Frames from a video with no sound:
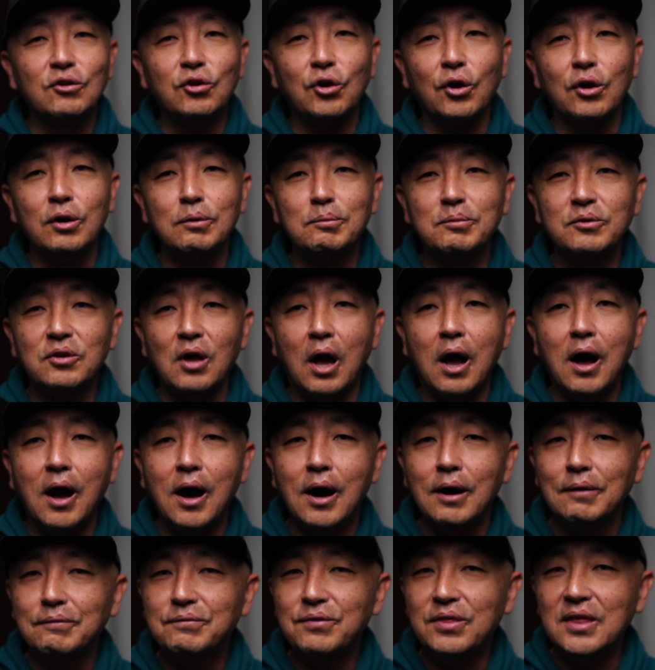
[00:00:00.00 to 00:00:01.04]
terms
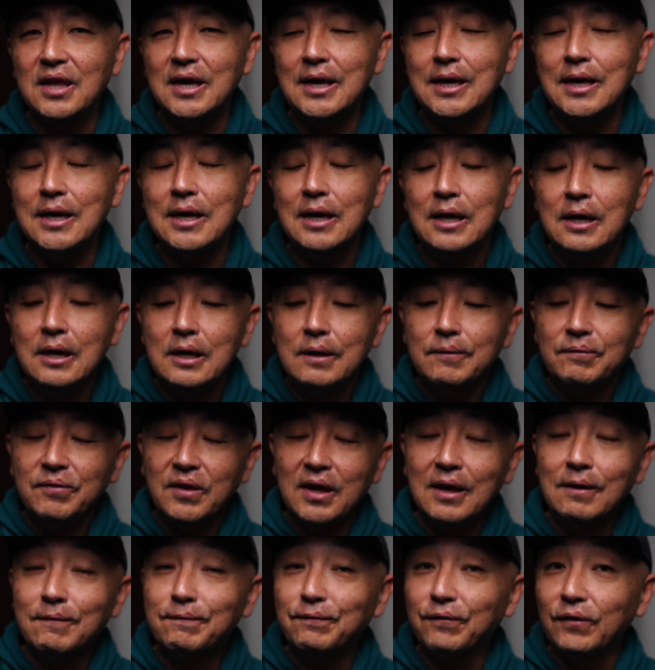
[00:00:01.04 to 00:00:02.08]
of the
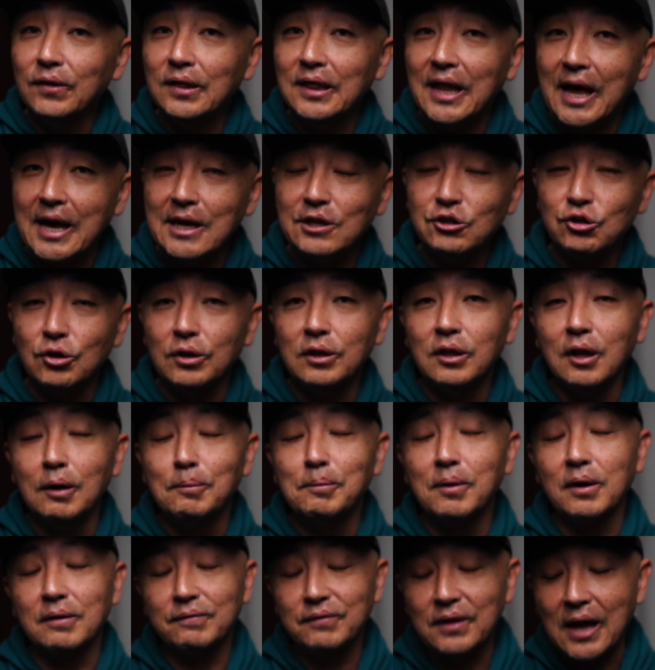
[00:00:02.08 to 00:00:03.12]
inflation,
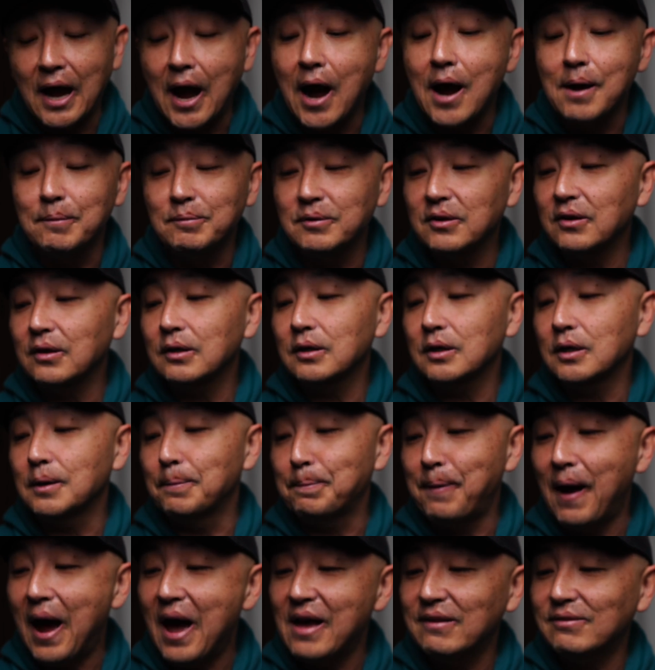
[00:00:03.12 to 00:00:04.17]
number of times,
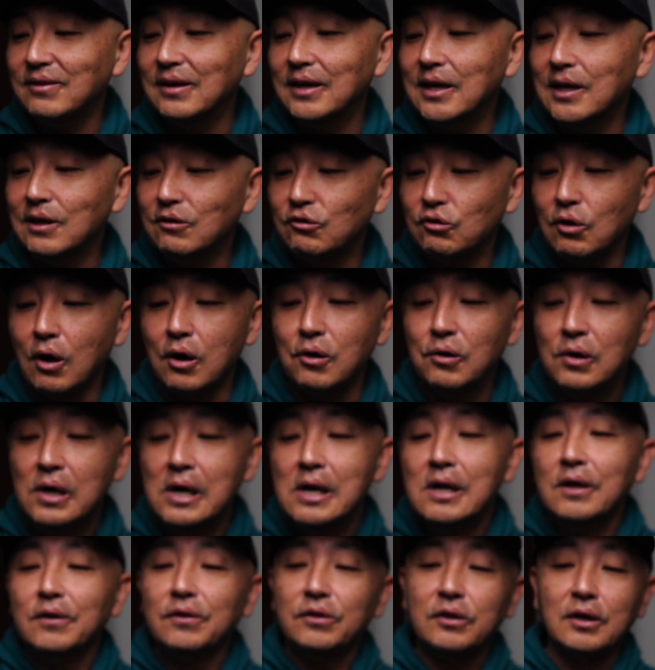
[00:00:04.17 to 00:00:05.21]
capacity. So
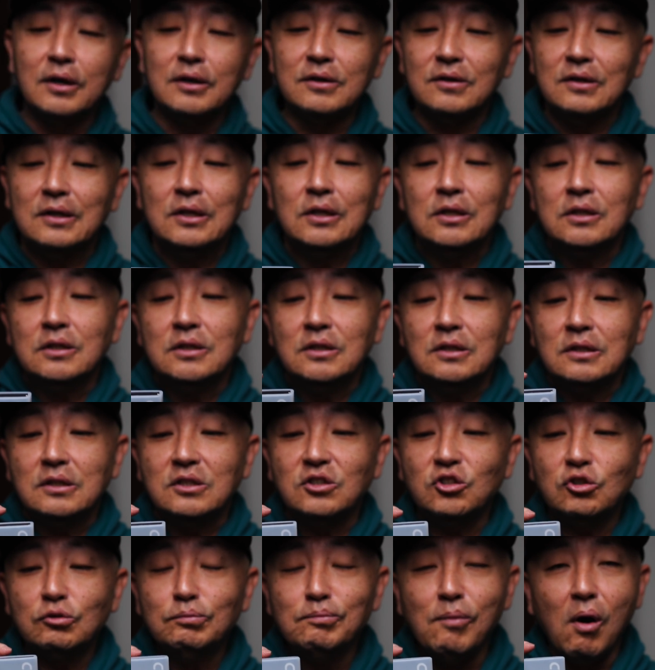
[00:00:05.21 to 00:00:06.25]
the
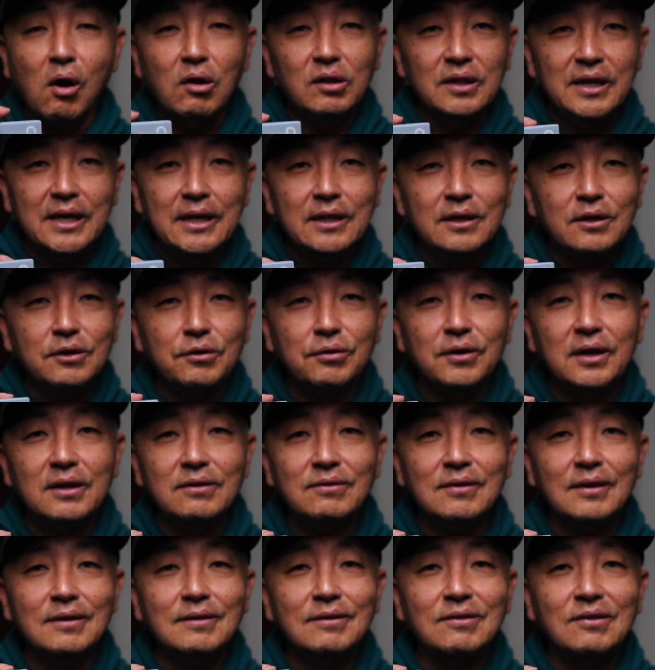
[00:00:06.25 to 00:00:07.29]
small
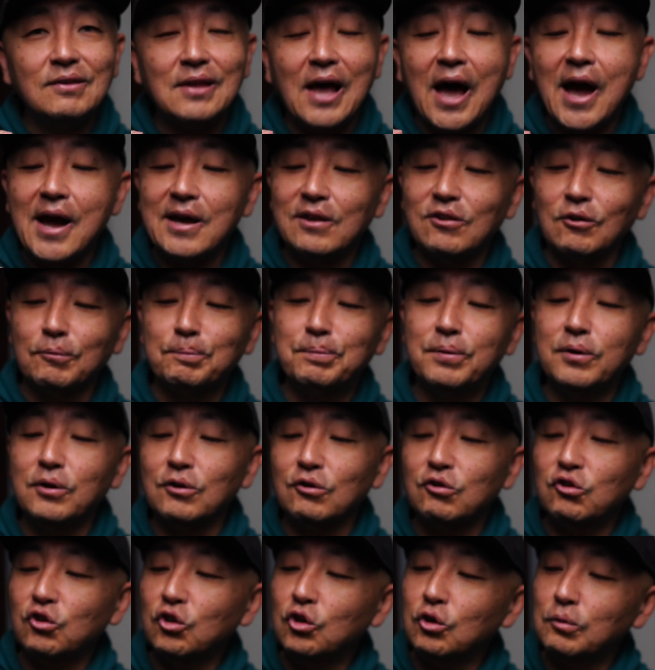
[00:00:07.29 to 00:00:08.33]
increase in size
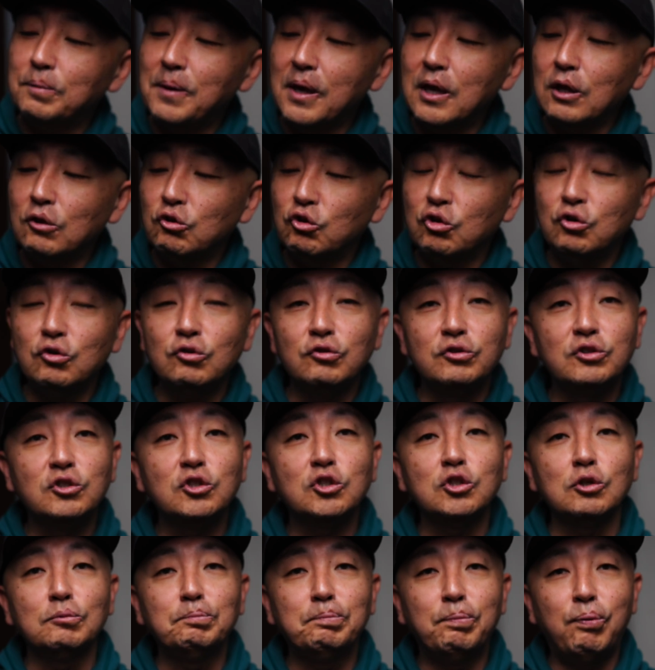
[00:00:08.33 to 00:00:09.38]
appears to be to
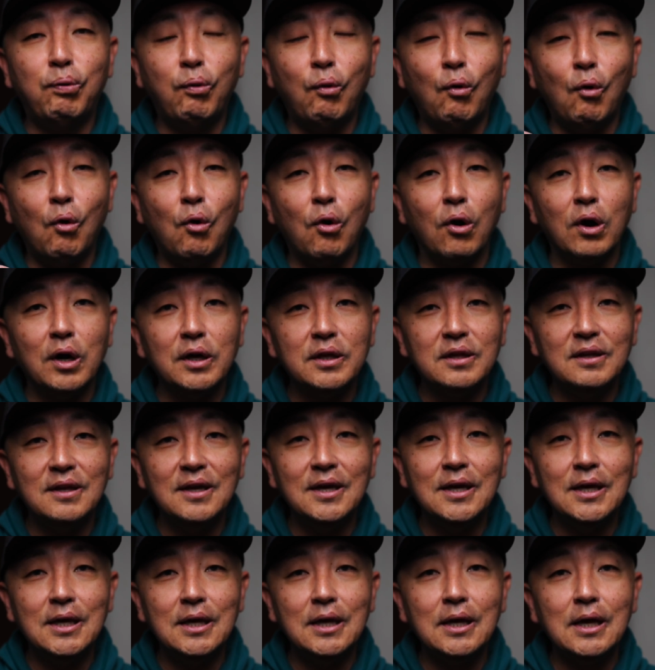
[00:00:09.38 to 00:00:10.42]
support
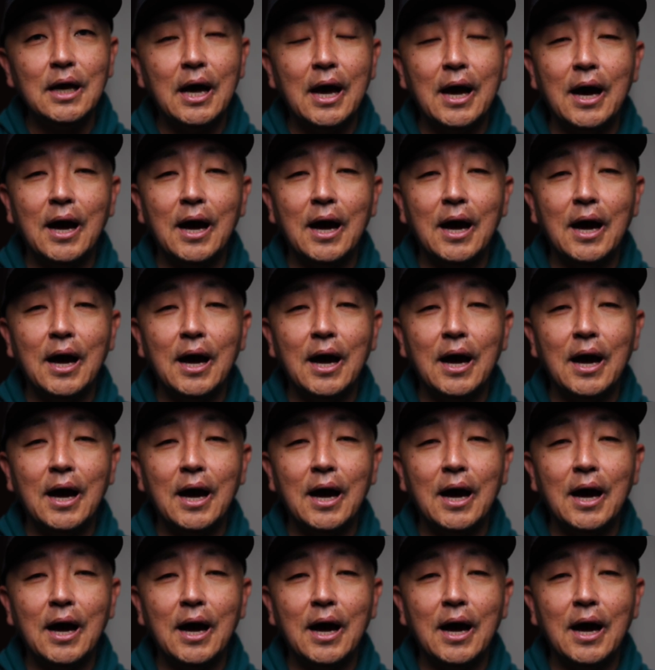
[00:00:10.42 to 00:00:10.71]
the